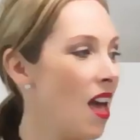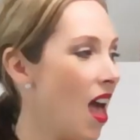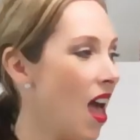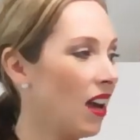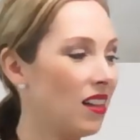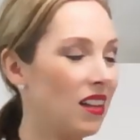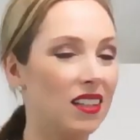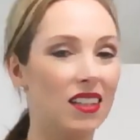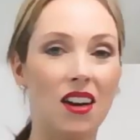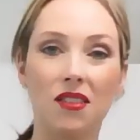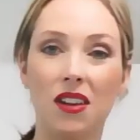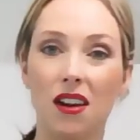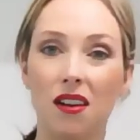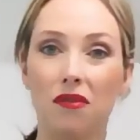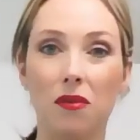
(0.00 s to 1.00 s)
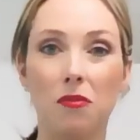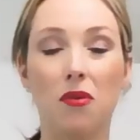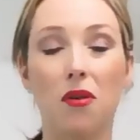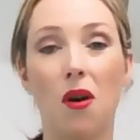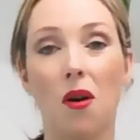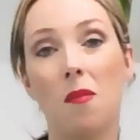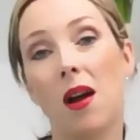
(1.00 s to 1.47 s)
And click down here for
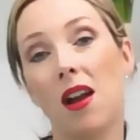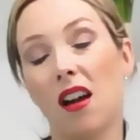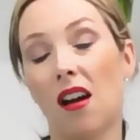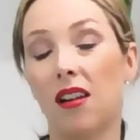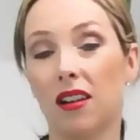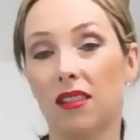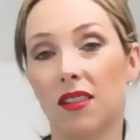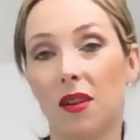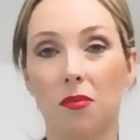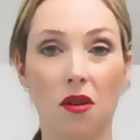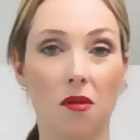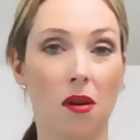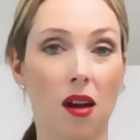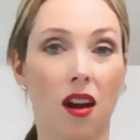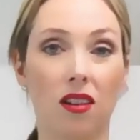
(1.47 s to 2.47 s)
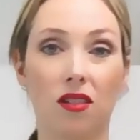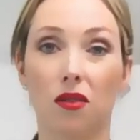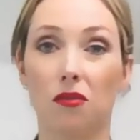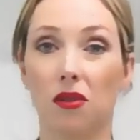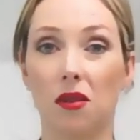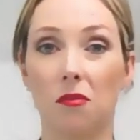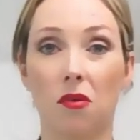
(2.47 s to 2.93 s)
probiotics. Now, probiotics are
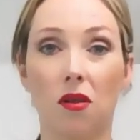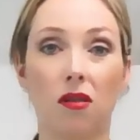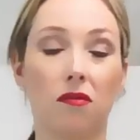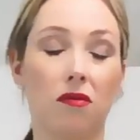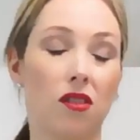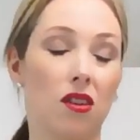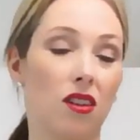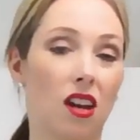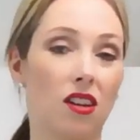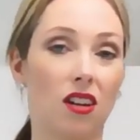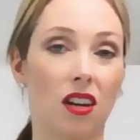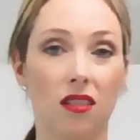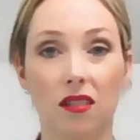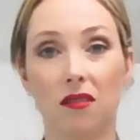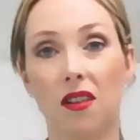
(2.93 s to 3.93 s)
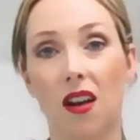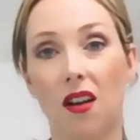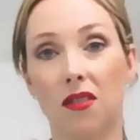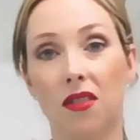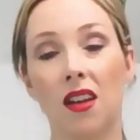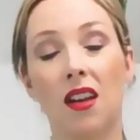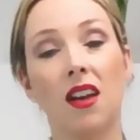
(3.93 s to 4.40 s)
really important for your digestive
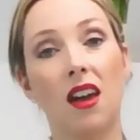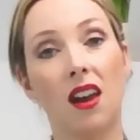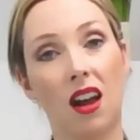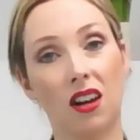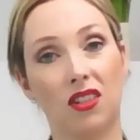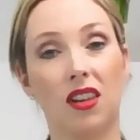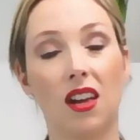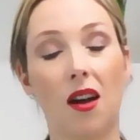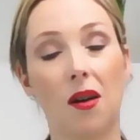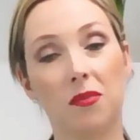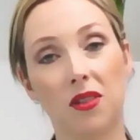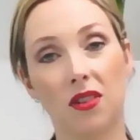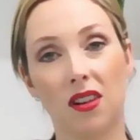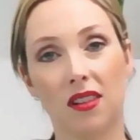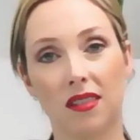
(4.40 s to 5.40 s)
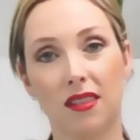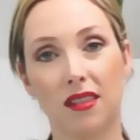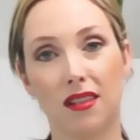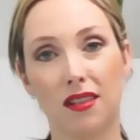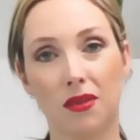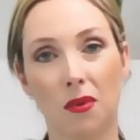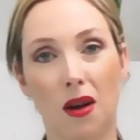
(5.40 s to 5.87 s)
health. It actually helps your
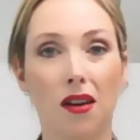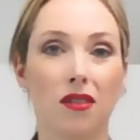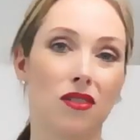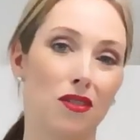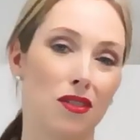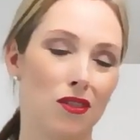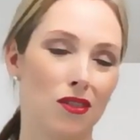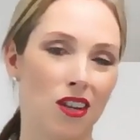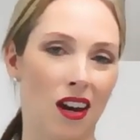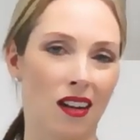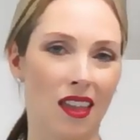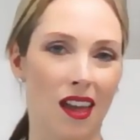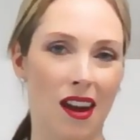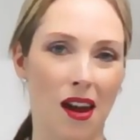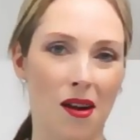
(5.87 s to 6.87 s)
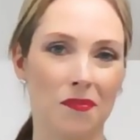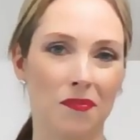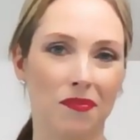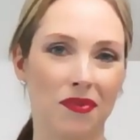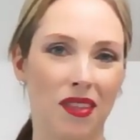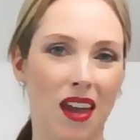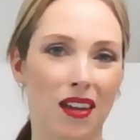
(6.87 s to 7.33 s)
insulin as well, so do check that out.
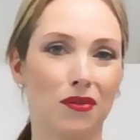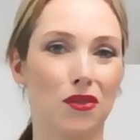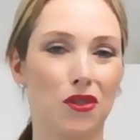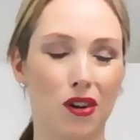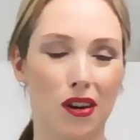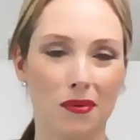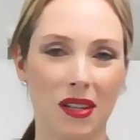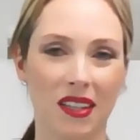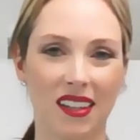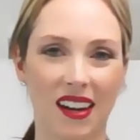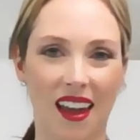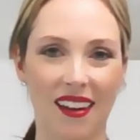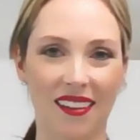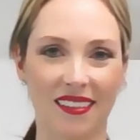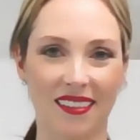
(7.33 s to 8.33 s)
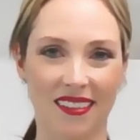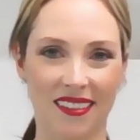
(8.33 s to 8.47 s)
Thanks for joining me today.